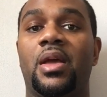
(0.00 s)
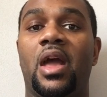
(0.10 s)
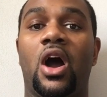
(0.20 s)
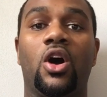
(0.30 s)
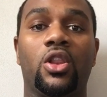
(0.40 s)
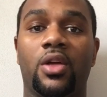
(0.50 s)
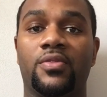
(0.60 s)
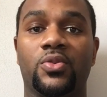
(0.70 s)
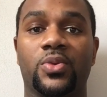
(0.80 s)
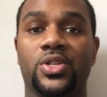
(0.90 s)
all of
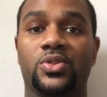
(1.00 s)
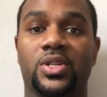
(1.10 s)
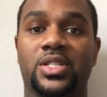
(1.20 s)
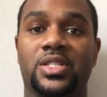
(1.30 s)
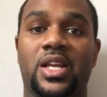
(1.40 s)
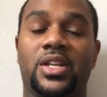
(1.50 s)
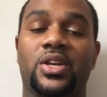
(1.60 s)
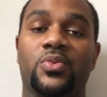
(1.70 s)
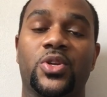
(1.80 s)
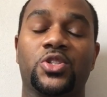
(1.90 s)
the resources that they
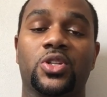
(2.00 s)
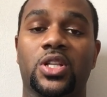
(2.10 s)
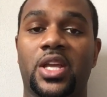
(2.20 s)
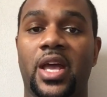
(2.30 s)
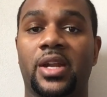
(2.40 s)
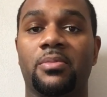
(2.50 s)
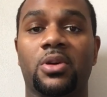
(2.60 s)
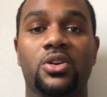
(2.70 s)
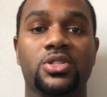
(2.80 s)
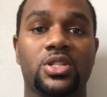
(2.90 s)
originally had in
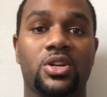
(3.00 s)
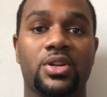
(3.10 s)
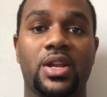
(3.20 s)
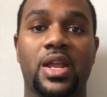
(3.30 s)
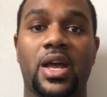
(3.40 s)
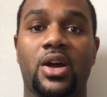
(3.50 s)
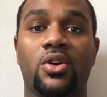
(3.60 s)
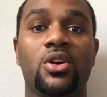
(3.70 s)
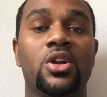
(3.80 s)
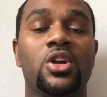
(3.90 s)
person are now
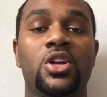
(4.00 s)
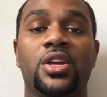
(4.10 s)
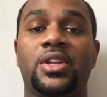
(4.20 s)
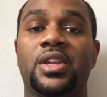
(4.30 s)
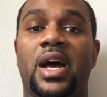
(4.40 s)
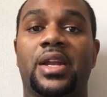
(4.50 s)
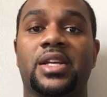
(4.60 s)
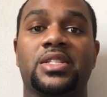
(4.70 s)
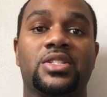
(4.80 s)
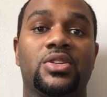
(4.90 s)
not
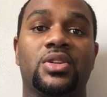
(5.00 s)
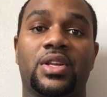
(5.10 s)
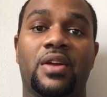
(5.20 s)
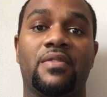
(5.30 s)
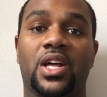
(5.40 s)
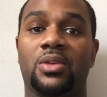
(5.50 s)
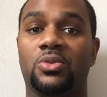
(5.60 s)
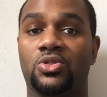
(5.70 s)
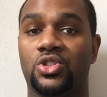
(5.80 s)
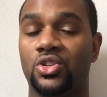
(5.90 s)
necessarily
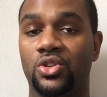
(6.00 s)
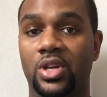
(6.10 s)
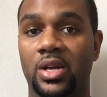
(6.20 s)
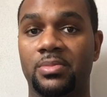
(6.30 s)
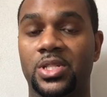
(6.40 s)
available to them.